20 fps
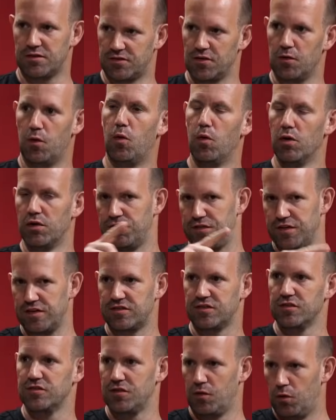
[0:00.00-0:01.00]
all of
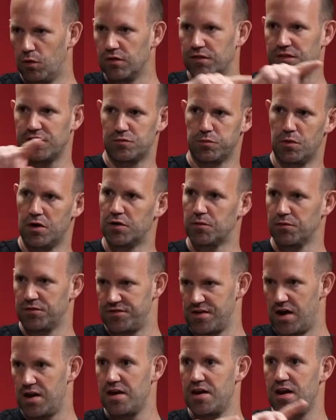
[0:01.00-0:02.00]
this work was
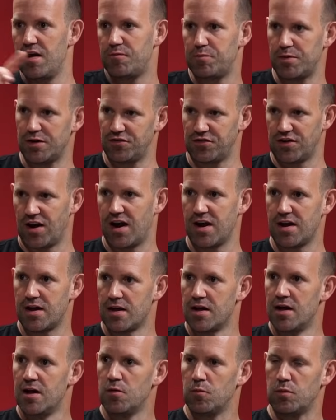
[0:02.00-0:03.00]
done in FPGA.
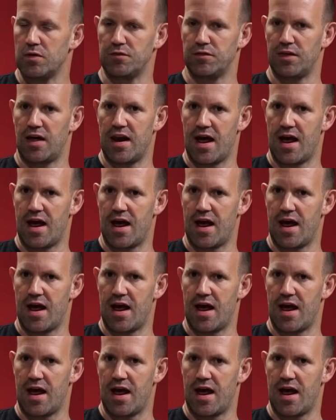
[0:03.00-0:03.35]
We